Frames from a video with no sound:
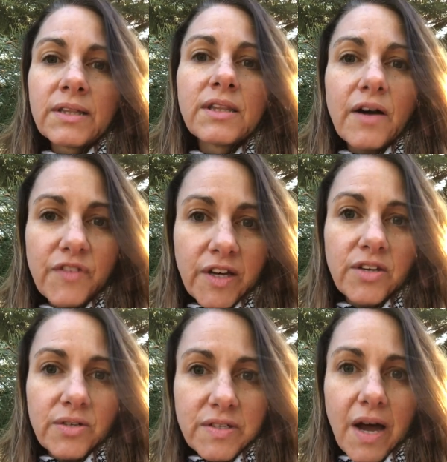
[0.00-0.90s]

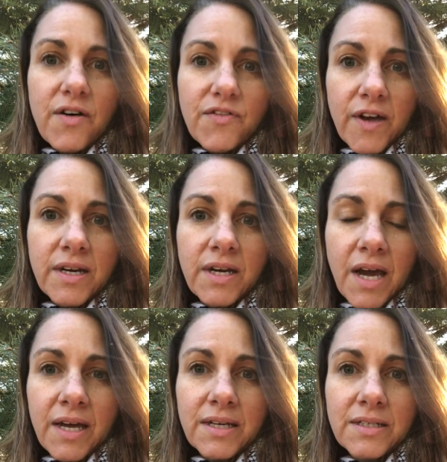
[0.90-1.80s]
loving yourself and
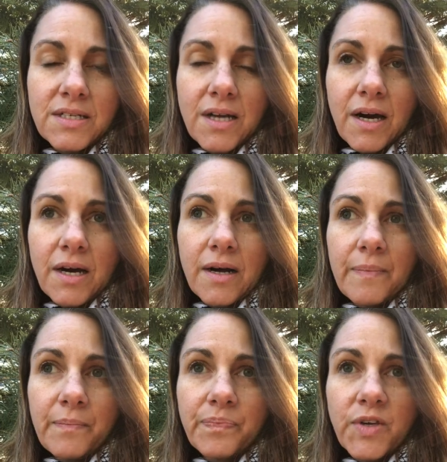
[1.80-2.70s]
and um,